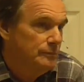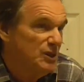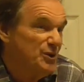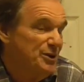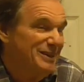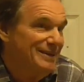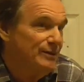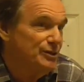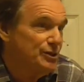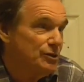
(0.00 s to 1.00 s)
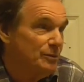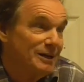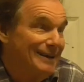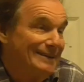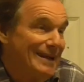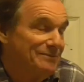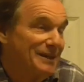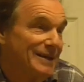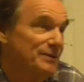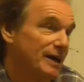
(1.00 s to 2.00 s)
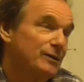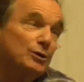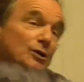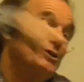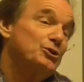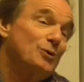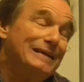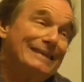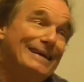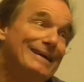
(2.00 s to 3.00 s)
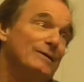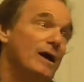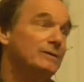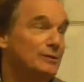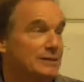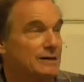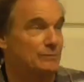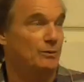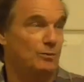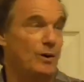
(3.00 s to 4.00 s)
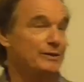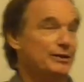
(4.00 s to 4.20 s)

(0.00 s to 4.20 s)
So you didn't hear this sermon. I didn't have to give it. I could have gone straight to here. I could have said, well, where do